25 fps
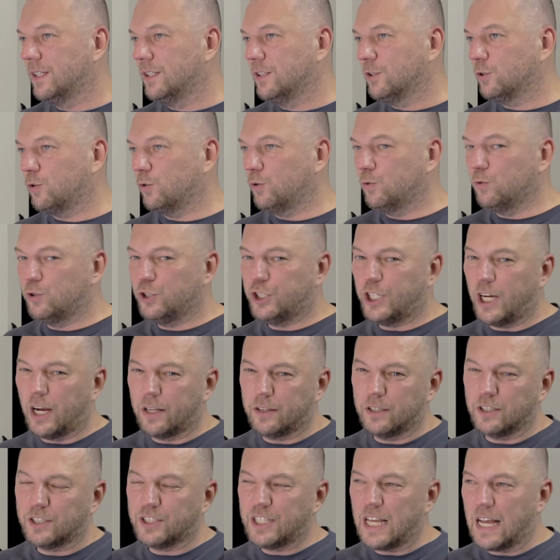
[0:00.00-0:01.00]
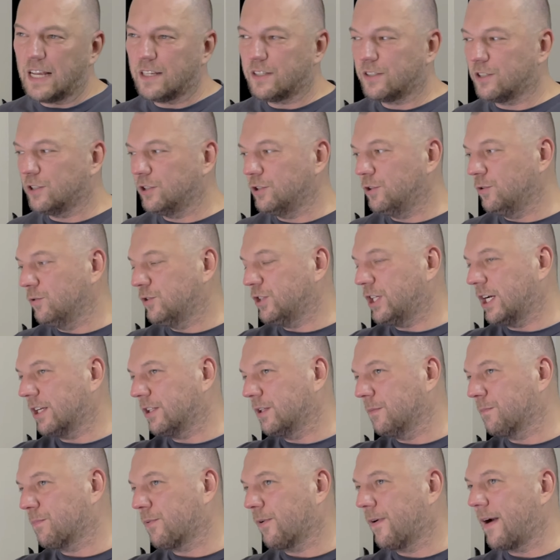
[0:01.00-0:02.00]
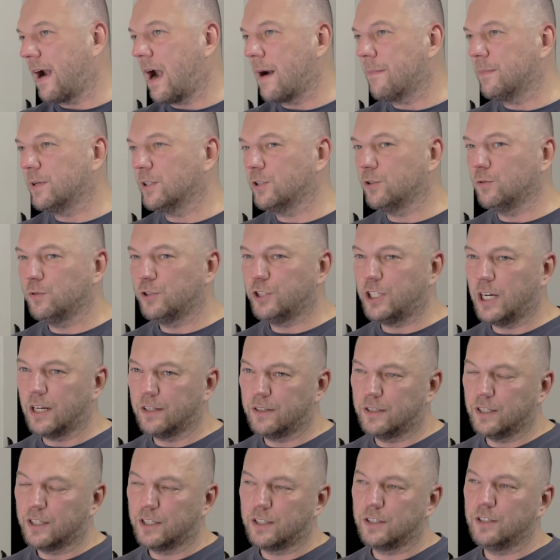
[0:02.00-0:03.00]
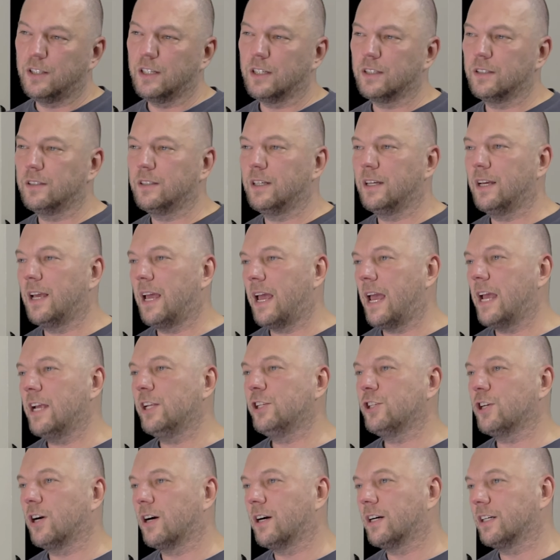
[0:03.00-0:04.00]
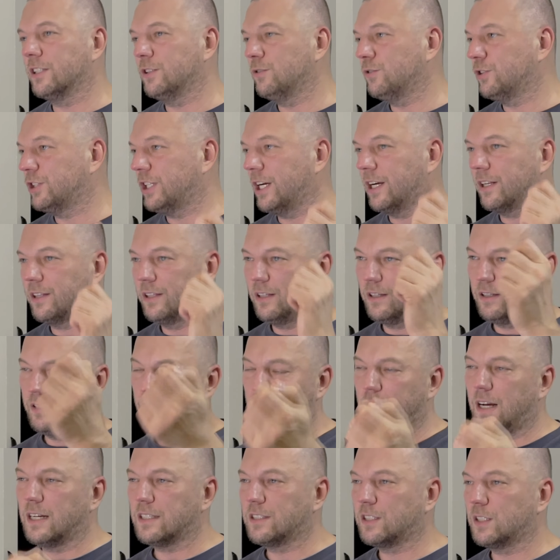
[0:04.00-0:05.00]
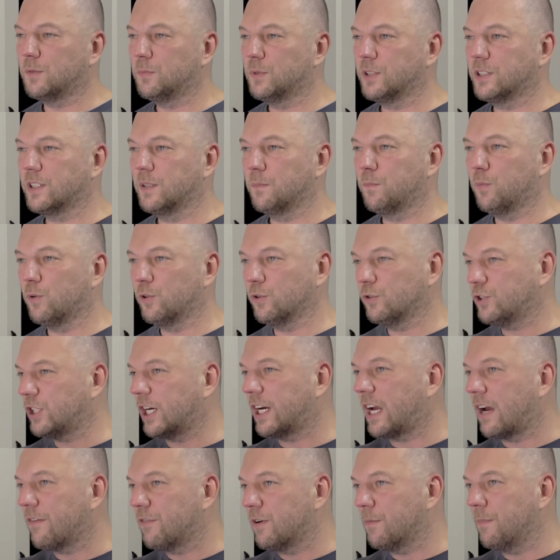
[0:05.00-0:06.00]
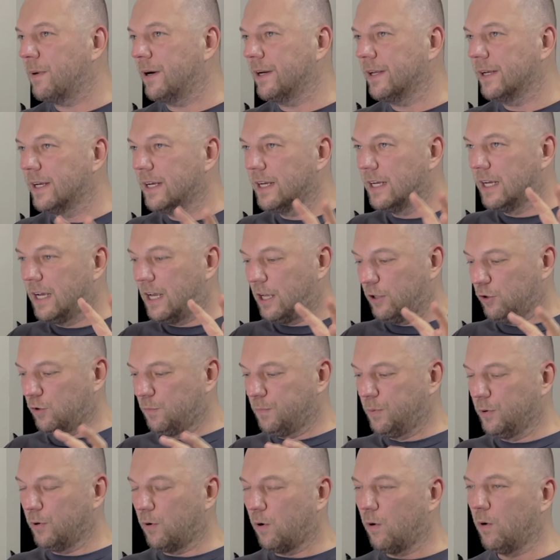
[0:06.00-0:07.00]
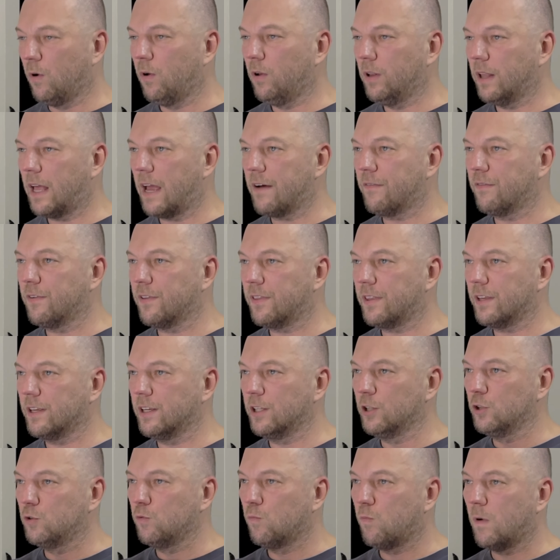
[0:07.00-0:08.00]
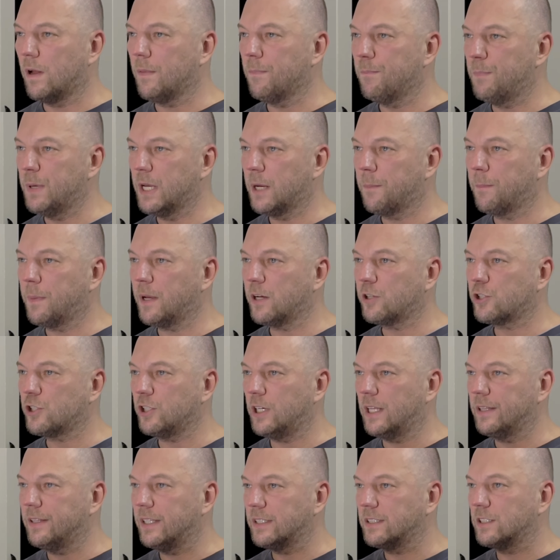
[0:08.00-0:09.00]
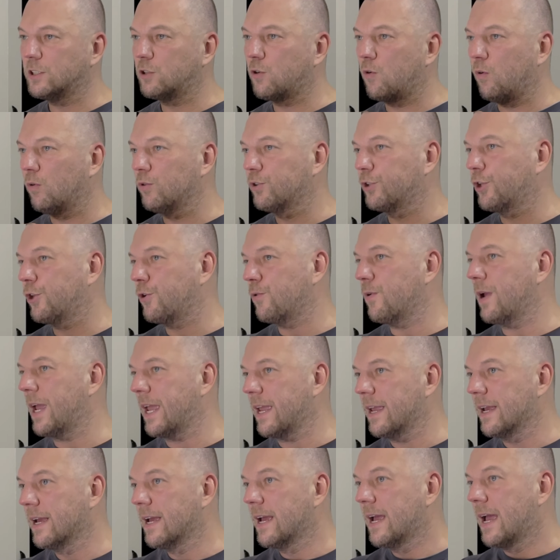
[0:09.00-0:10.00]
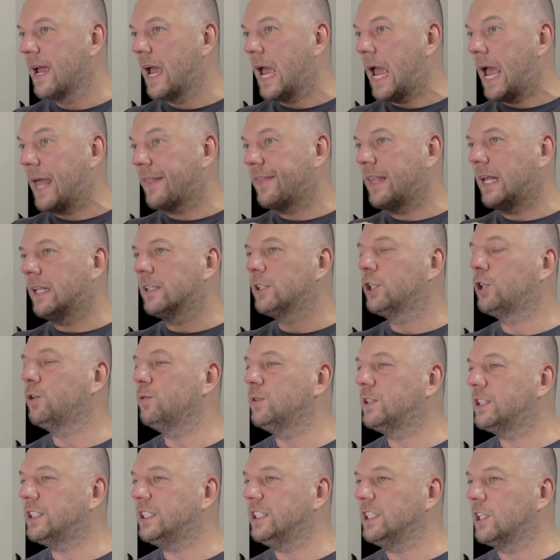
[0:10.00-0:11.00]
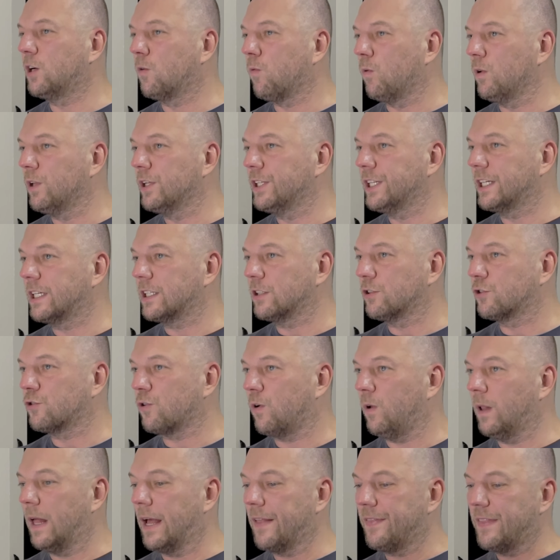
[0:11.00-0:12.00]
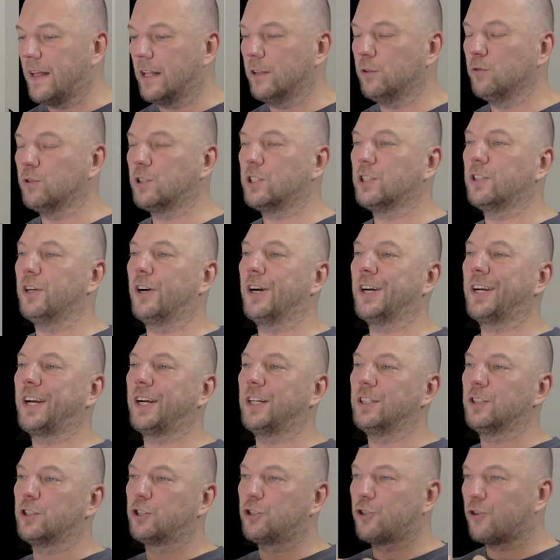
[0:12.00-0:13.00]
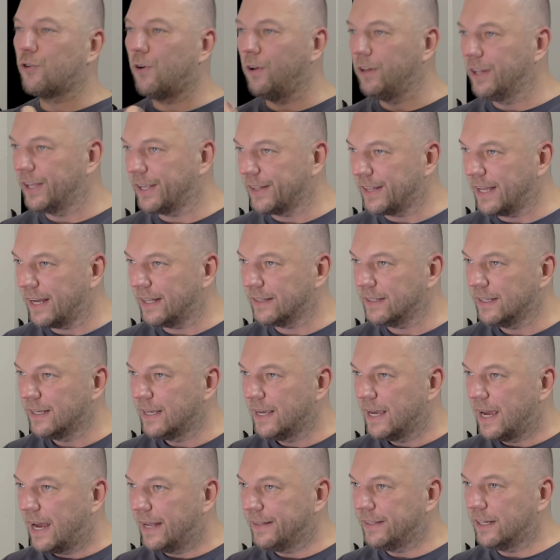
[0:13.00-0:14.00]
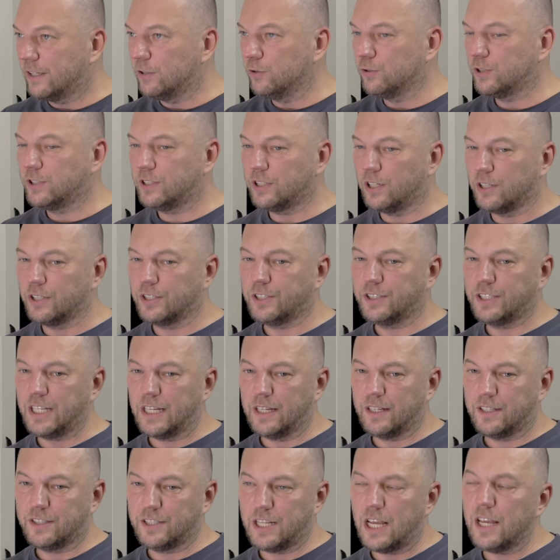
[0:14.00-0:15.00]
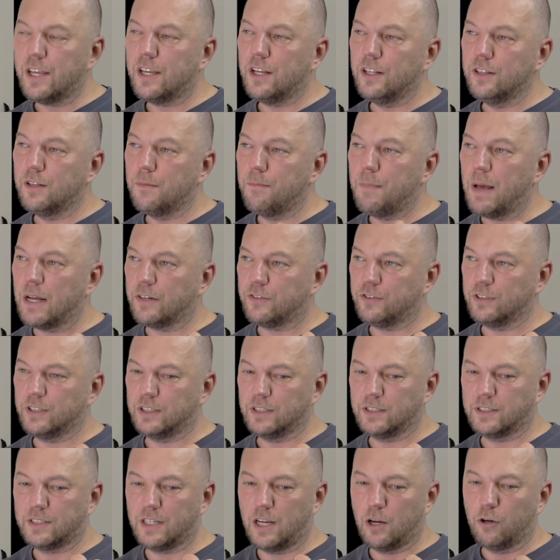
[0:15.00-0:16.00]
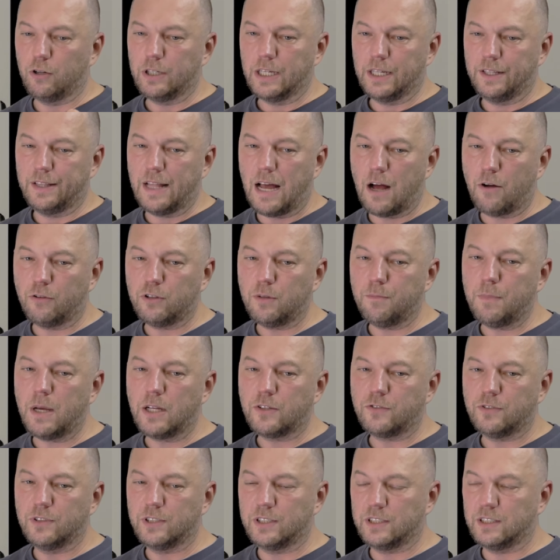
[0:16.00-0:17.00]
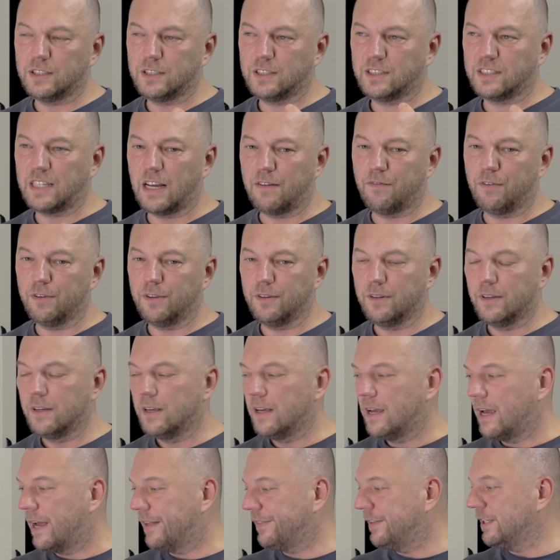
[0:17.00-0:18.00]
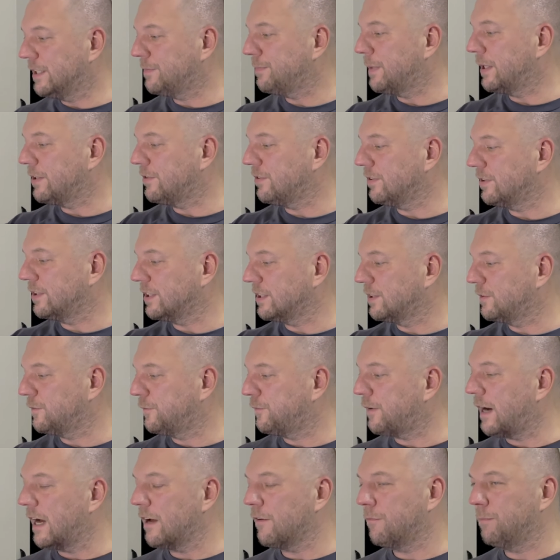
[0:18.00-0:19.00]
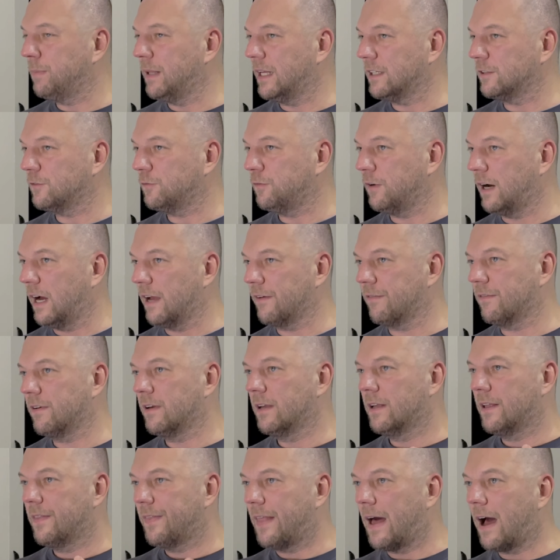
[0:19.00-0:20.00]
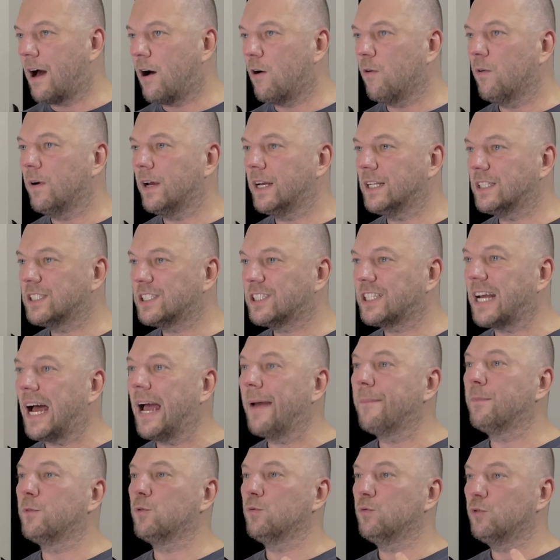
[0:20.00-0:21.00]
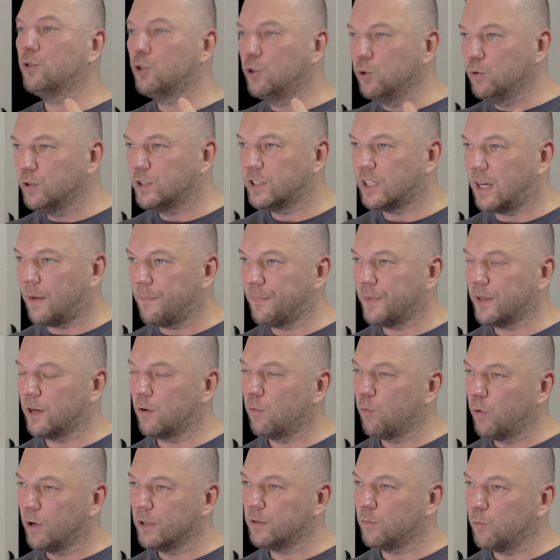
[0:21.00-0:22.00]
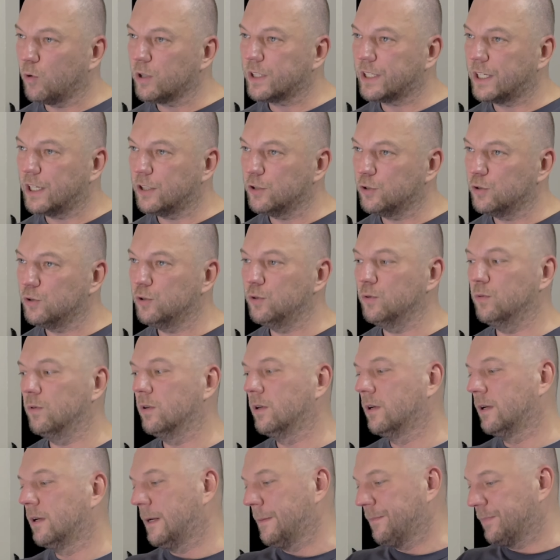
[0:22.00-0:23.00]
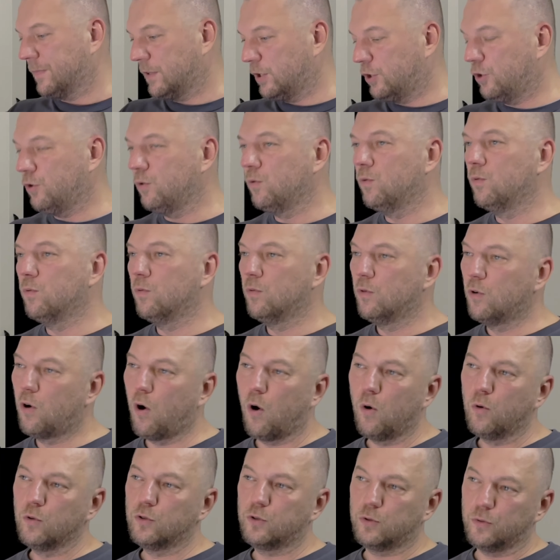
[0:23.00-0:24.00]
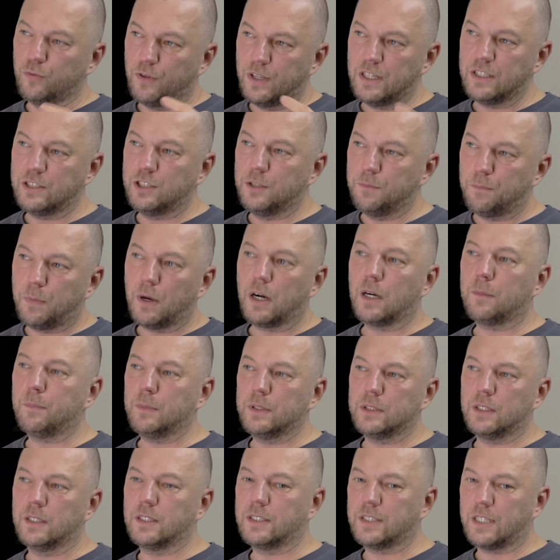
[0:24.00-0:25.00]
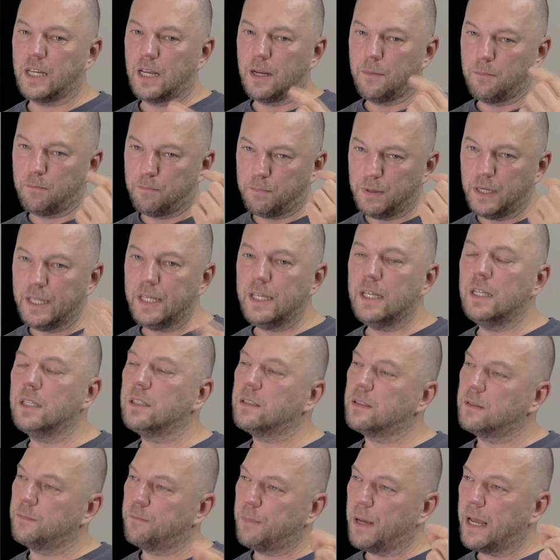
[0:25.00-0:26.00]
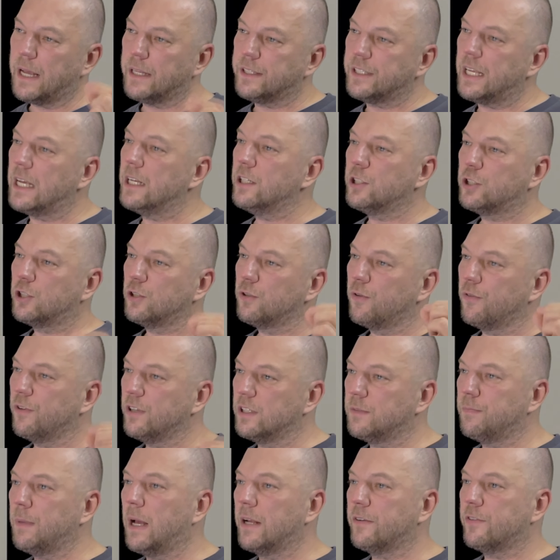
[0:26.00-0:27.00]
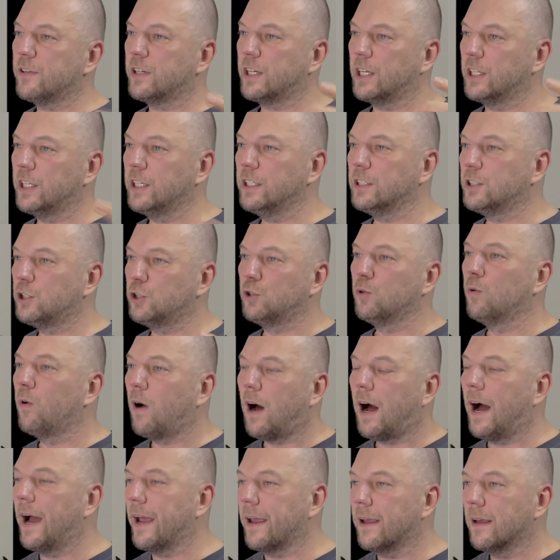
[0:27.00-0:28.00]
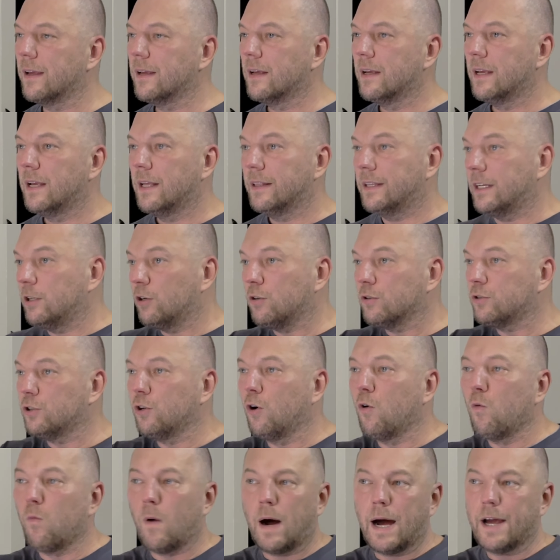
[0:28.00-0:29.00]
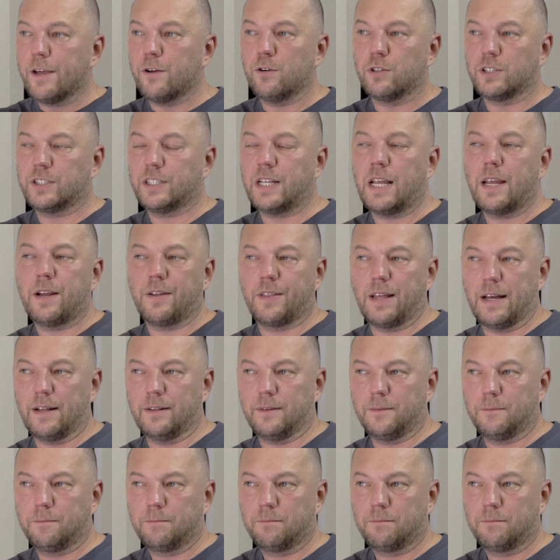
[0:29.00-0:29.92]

So you check the testers, you check the programmers, you check the HR, you check the customer support, you check everybody. And you put everything into one big picture, and this is called QA. And then QC, quality control, and then you start controlling that. And then you start taking the metric and saying, okay, now the metric is 7, and this metric is 5 plus 5. Now it's time to do something. What can you do? You go to this department and say, please pay attention to this metric, it is too high. They don't know why you're saying that.